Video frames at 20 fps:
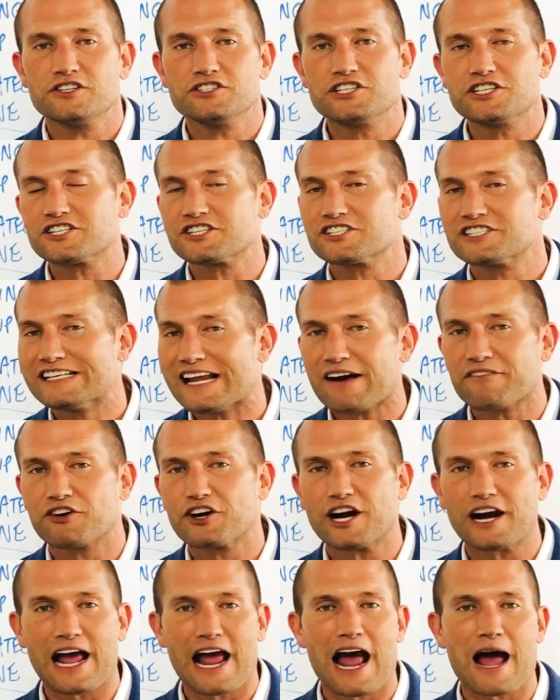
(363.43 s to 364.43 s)
She says, Never
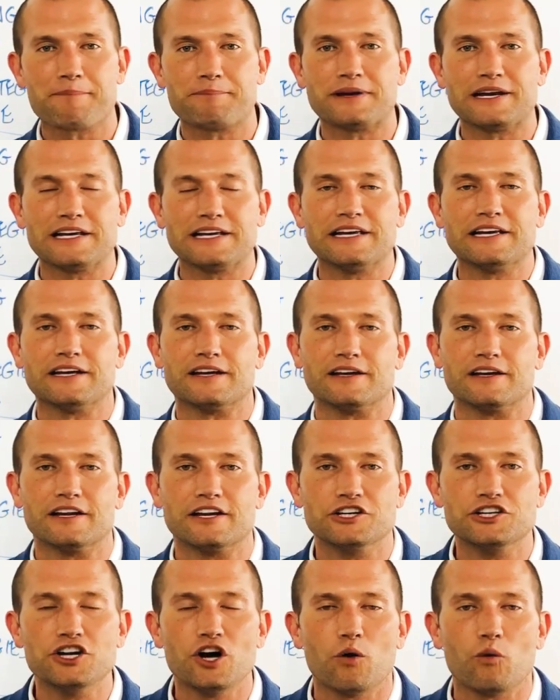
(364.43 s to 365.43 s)
gonna happen again.
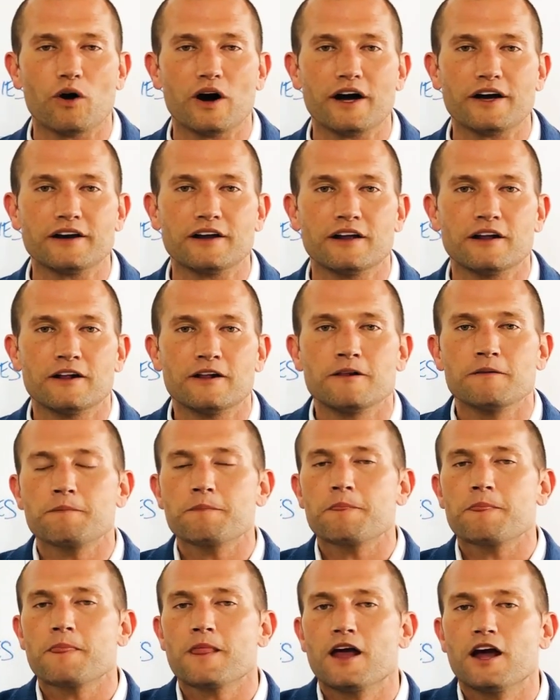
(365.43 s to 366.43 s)
You know what?
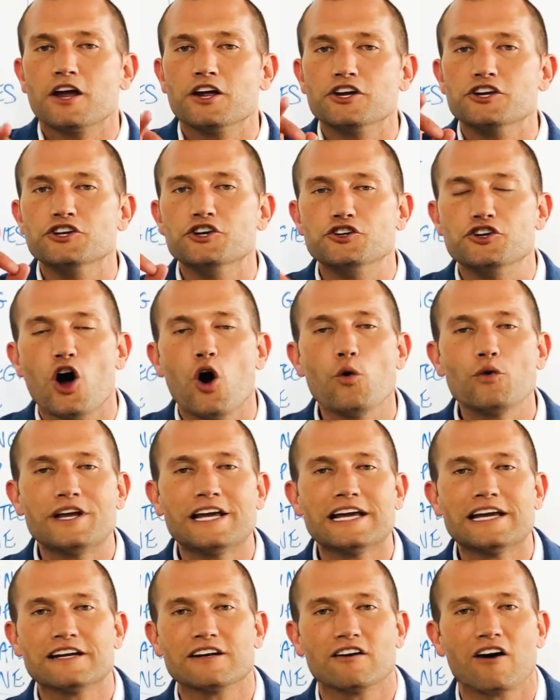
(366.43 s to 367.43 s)
You don't
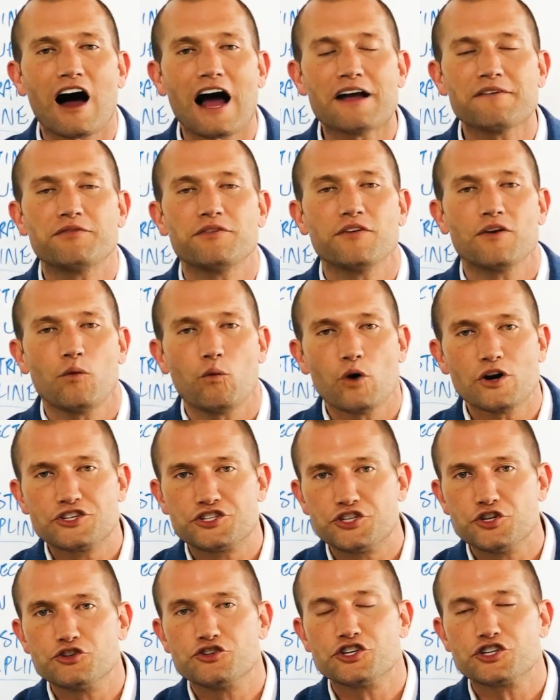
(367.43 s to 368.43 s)
get in life
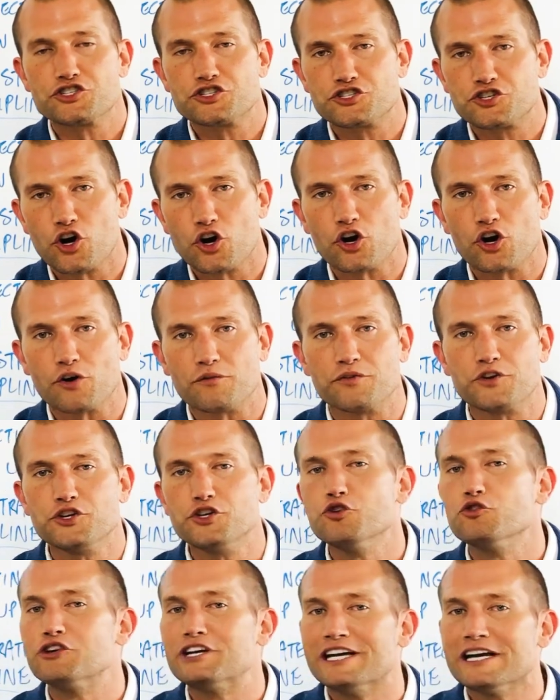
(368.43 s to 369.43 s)
what you deserve.
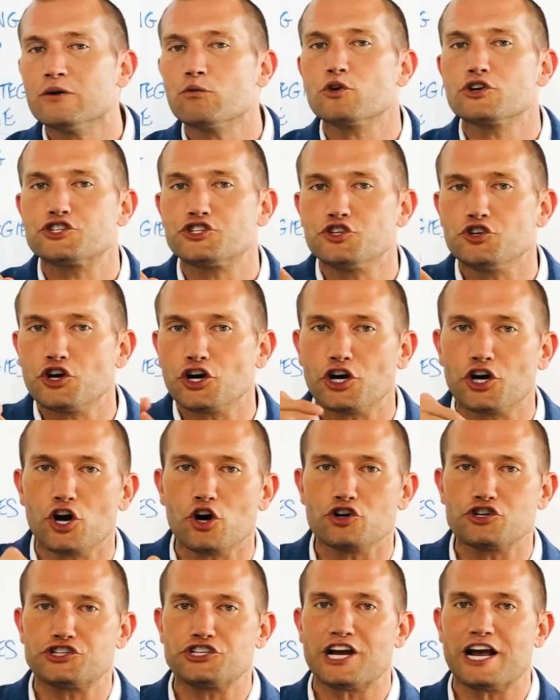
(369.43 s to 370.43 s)
You get what you
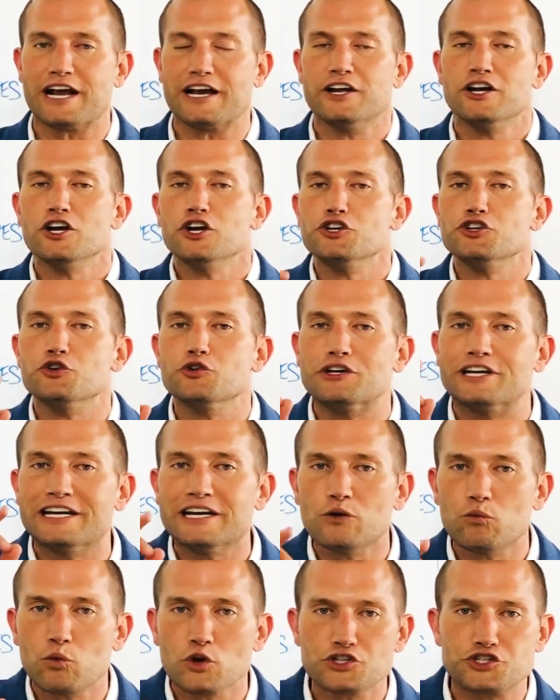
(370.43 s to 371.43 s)
negotiate. You
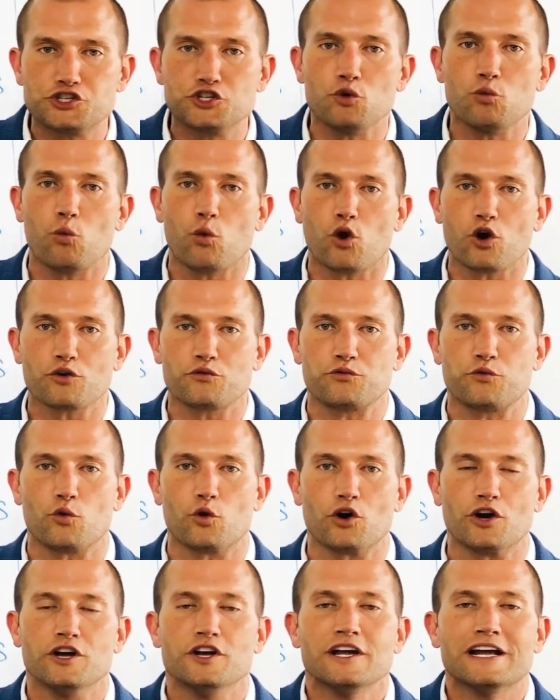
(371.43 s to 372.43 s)
get what you work
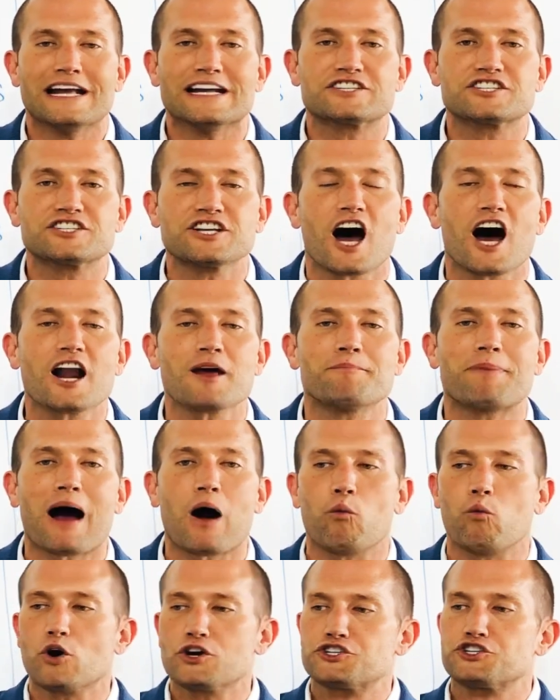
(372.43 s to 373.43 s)
for. It's not
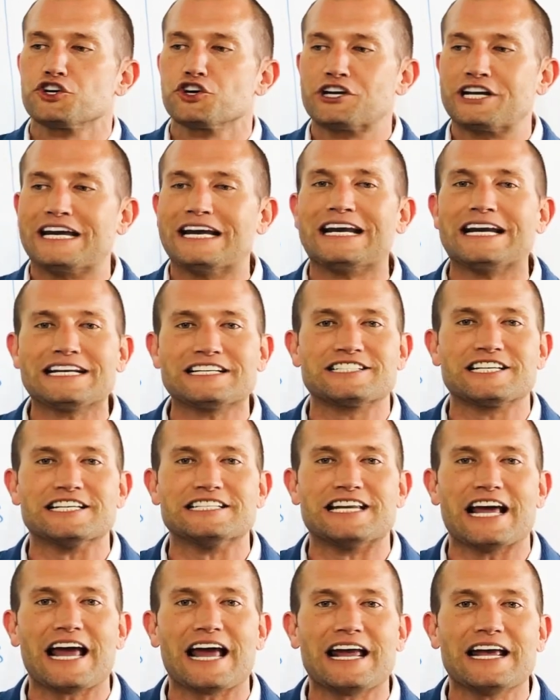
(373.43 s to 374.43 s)
about what you're getting
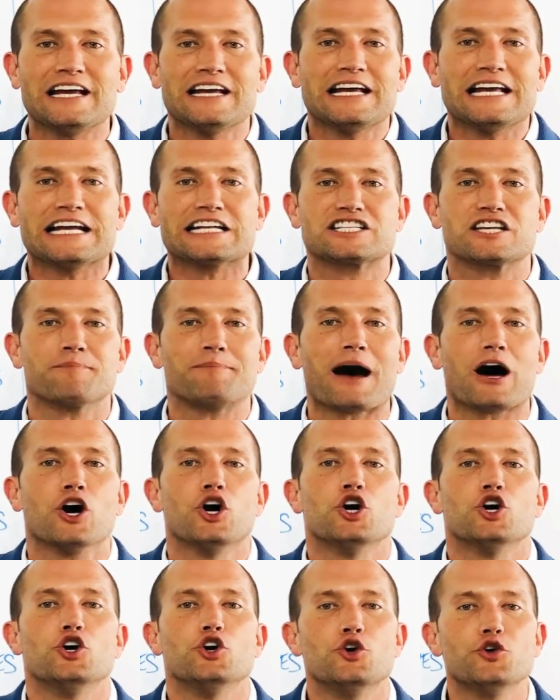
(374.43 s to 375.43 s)
today. It's
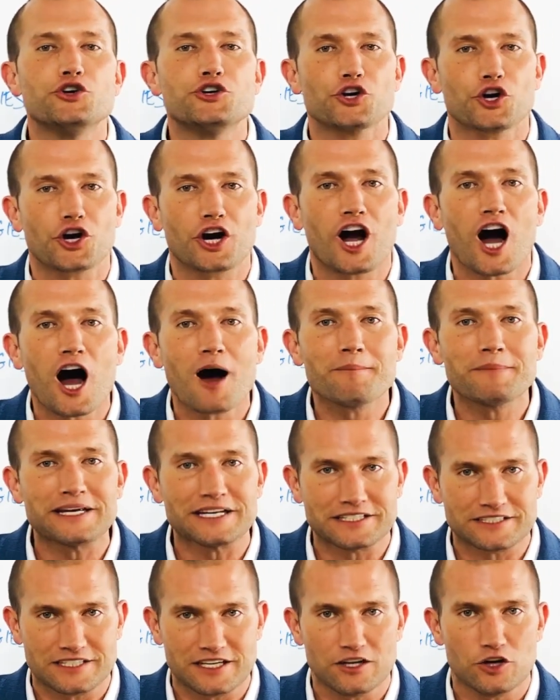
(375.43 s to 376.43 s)
about who you're
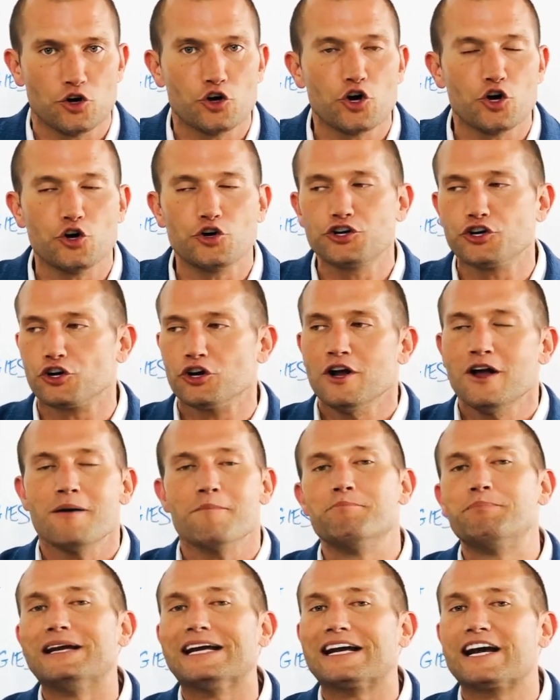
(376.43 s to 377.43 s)
coming, to, who, who you're
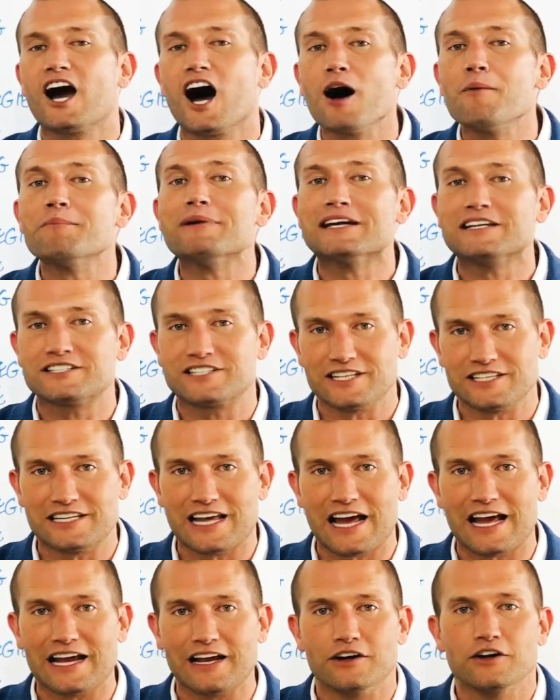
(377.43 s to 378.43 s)
becoming
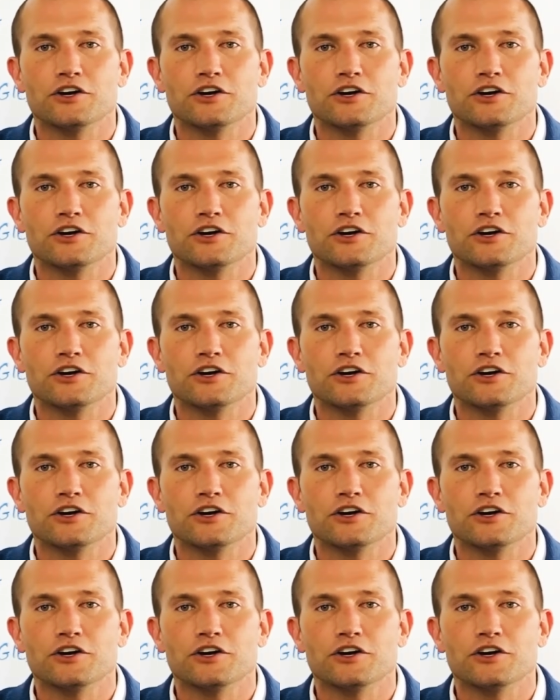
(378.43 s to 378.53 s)
today.